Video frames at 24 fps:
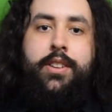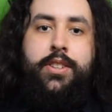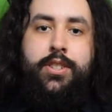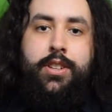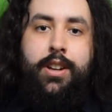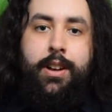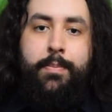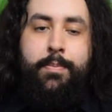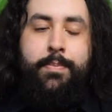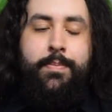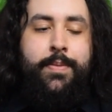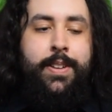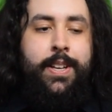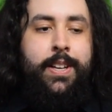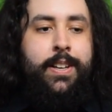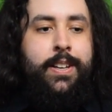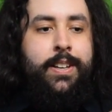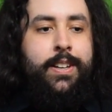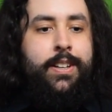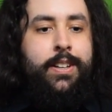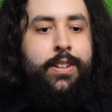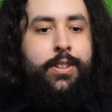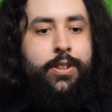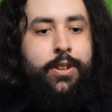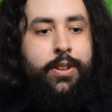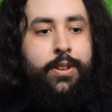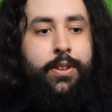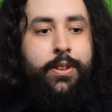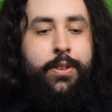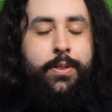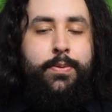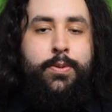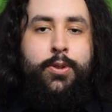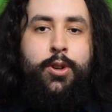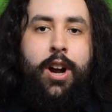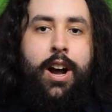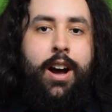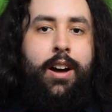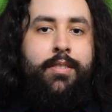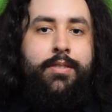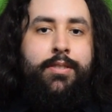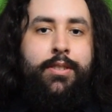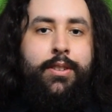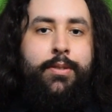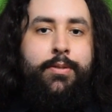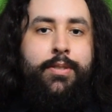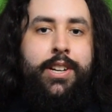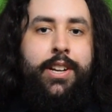some to try out
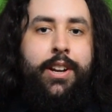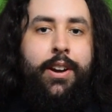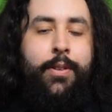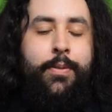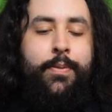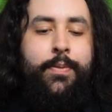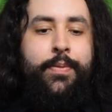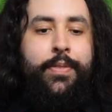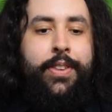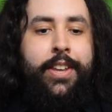for the video.